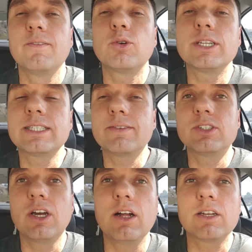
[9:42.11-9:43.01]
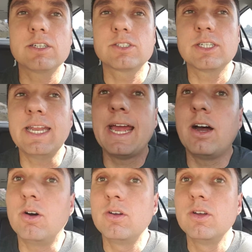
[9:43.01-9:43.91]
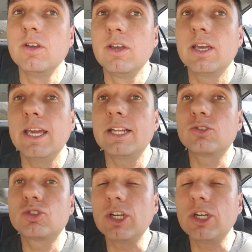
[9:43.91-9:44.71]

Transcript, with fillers: $47. Now, it